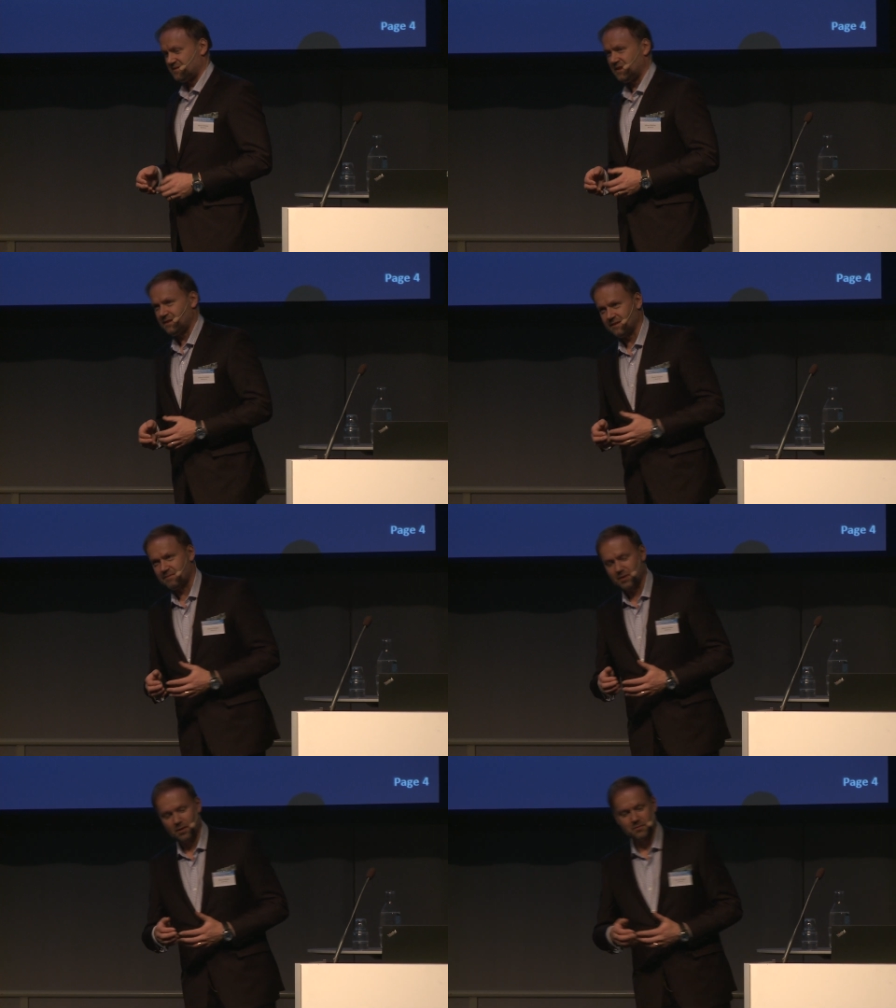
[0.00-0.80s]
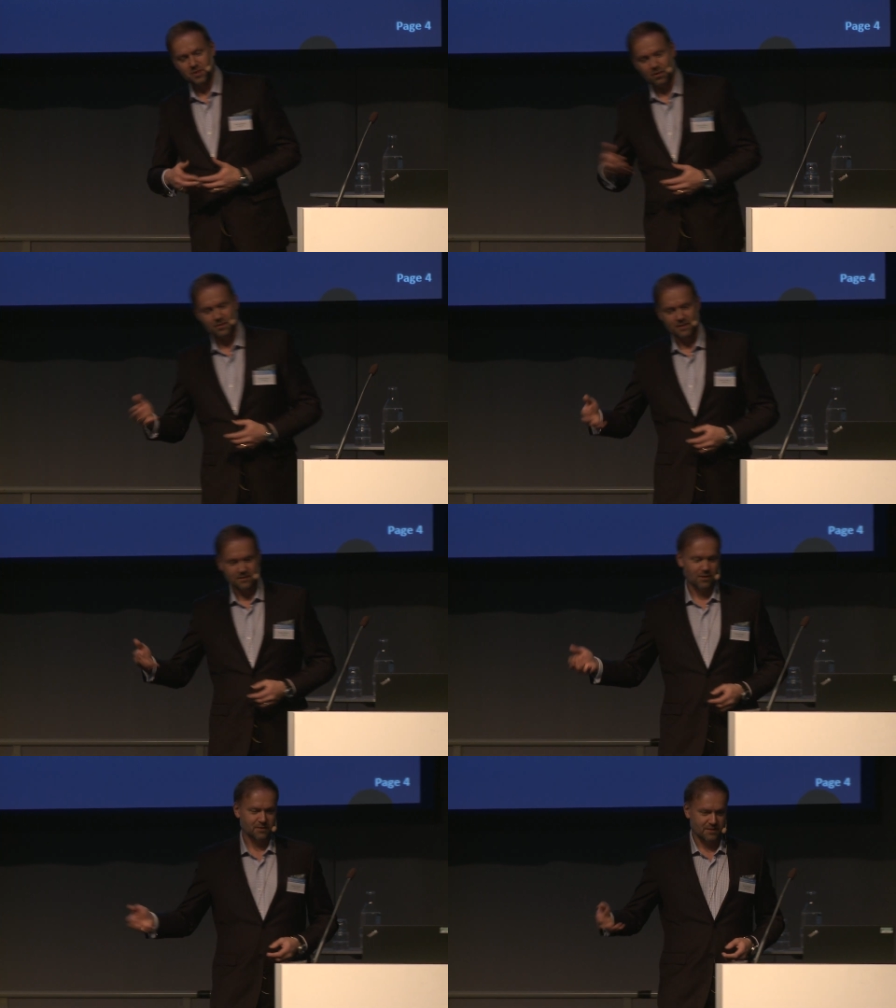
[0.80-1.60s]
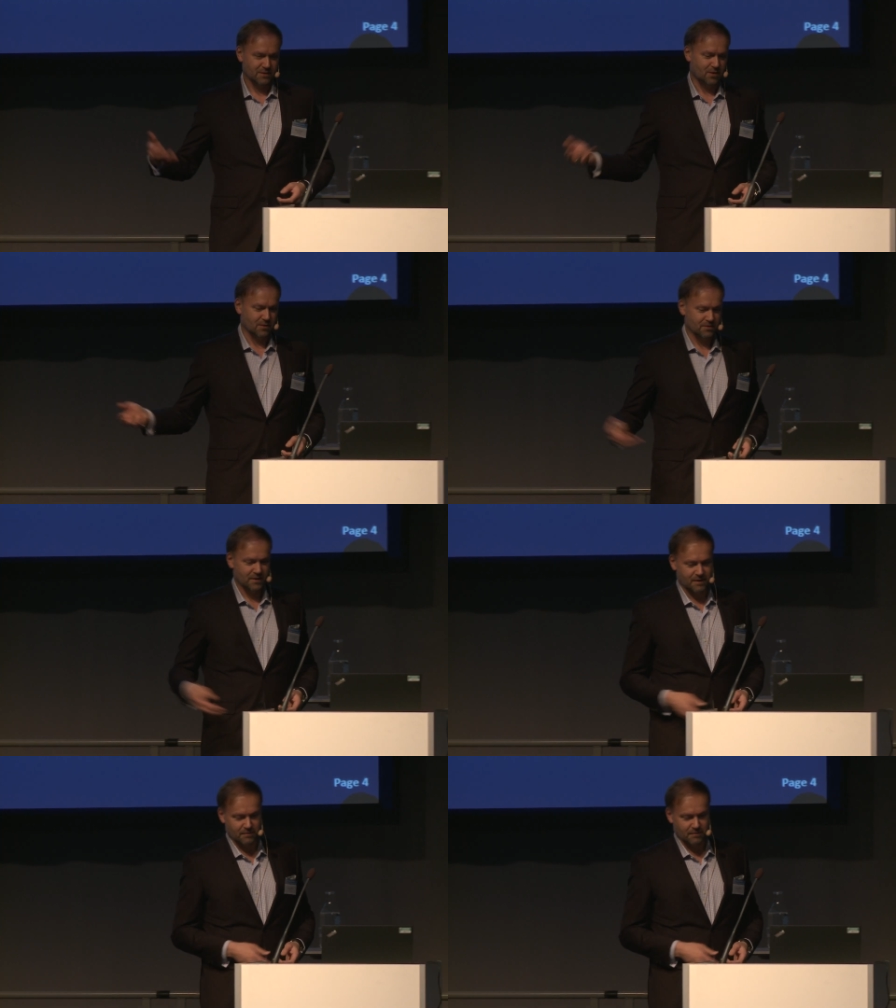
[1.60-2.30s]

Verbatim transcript: then it becomes harder and harder and harder and